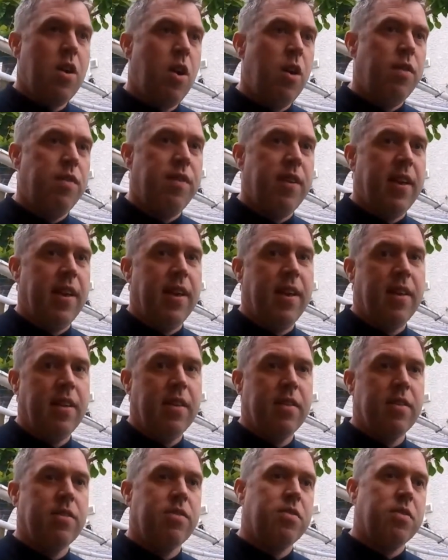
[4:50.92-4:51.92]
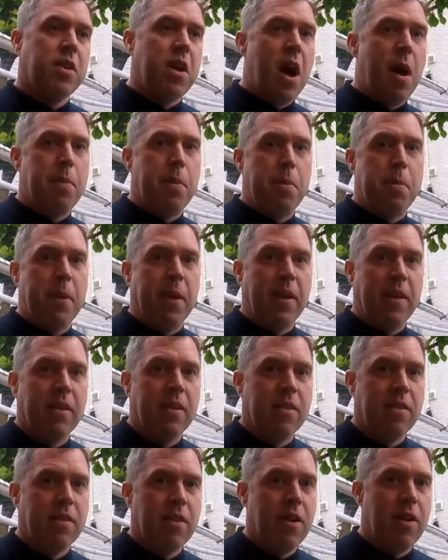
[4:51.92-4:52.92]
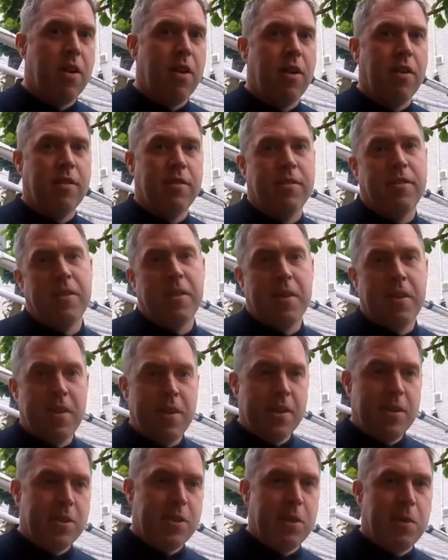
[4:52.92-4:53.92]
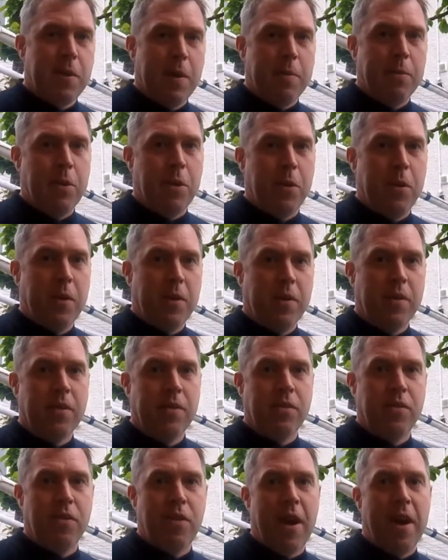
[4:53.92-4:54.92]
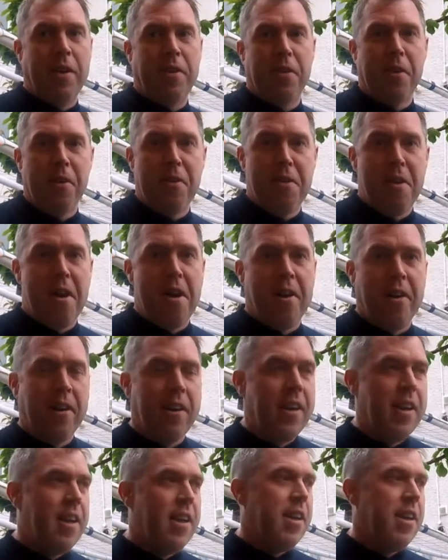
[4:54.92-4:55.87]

hopefully copy me or see what I'm doing, right or wrong.